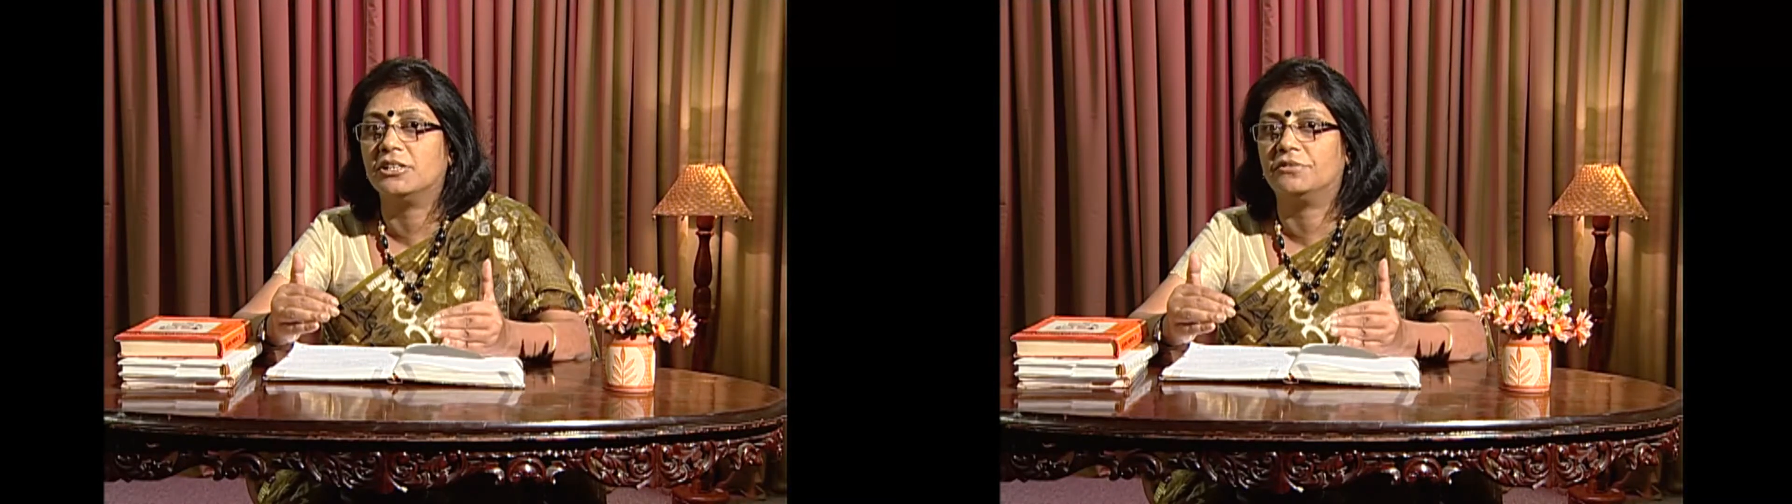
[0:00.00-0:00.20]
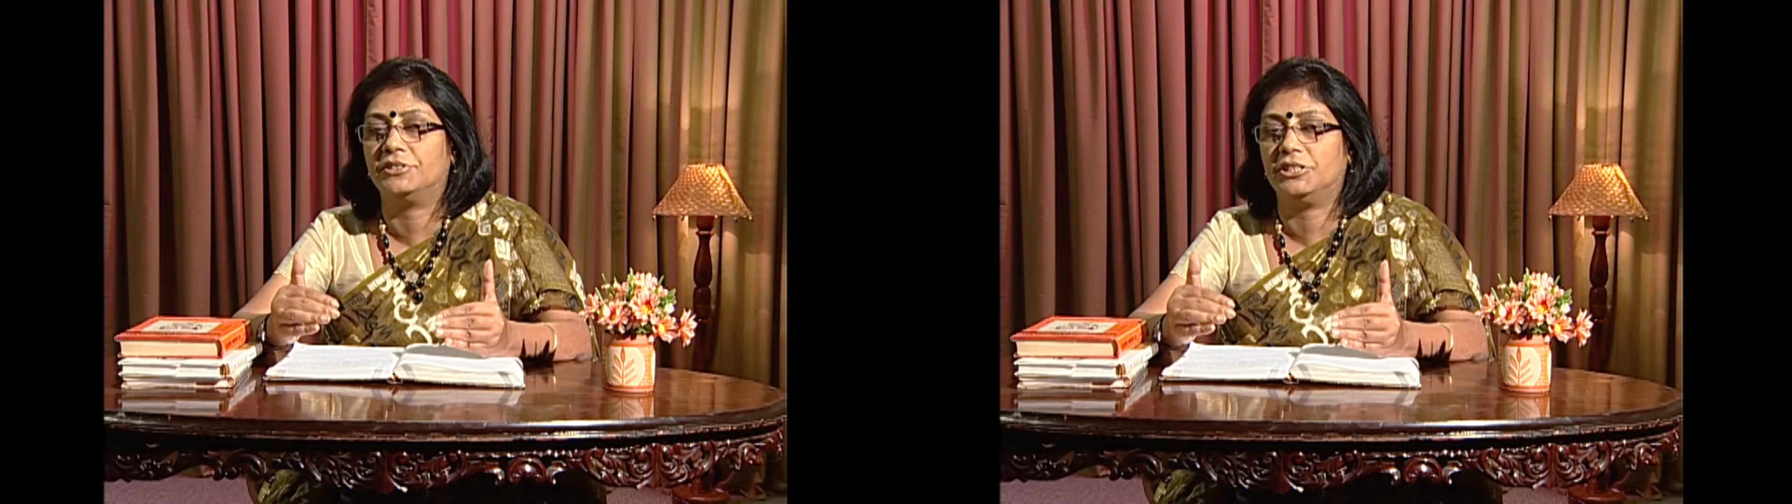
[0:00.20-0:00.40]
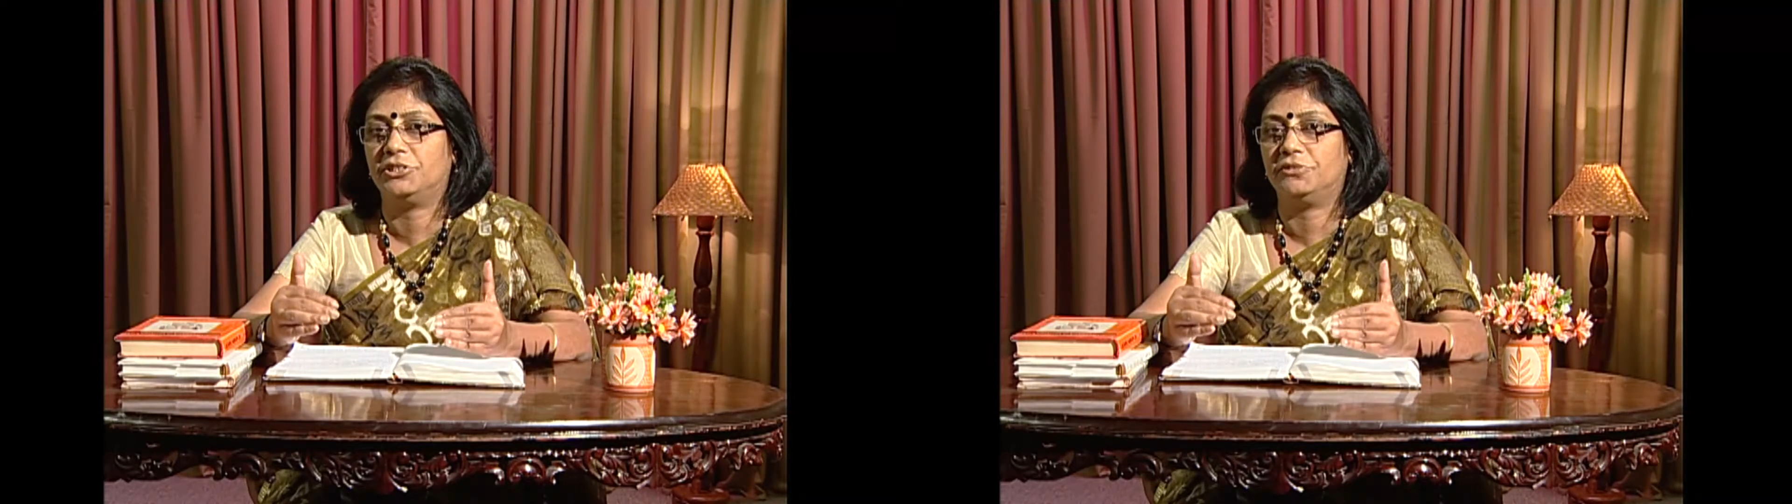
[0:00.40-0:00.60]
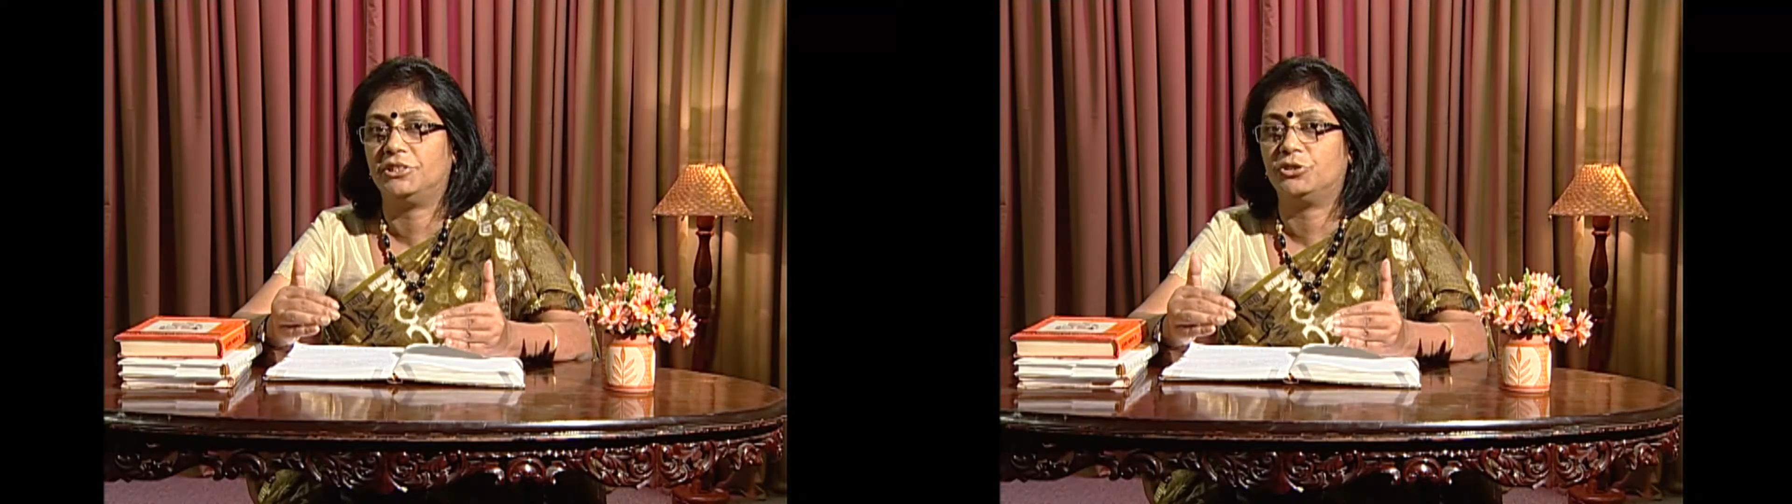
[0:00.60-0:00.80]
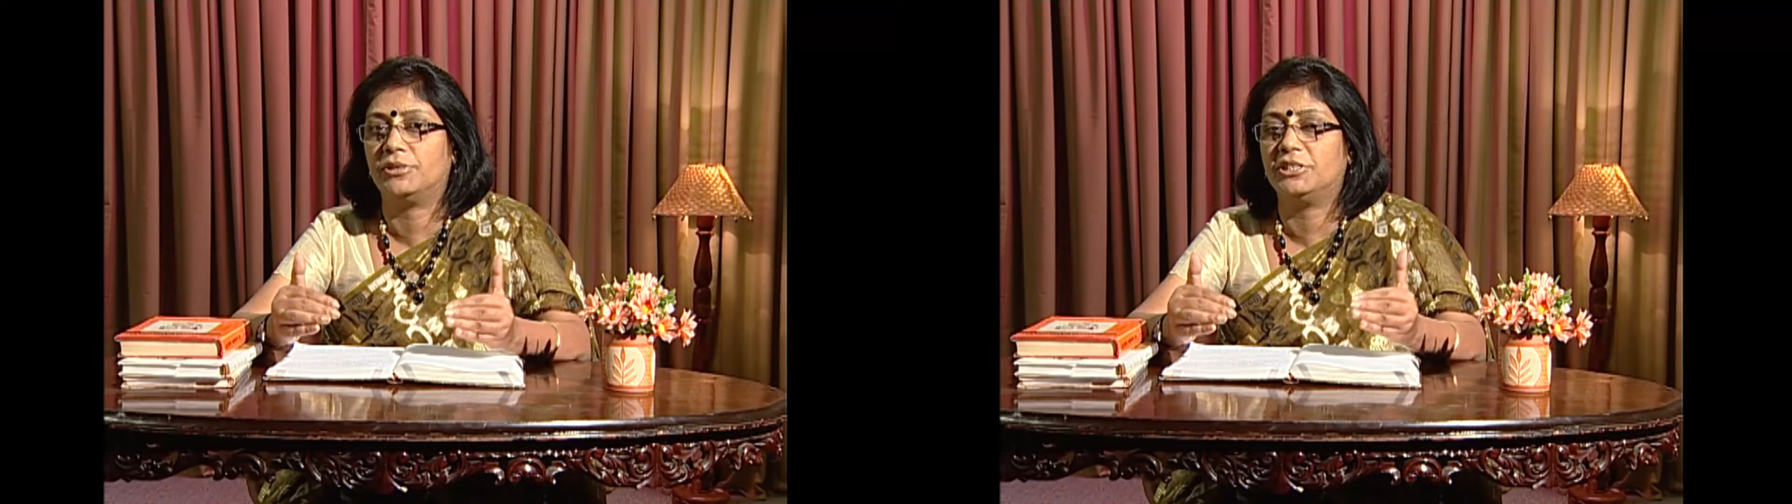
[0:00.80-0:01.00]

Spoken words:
of the individual.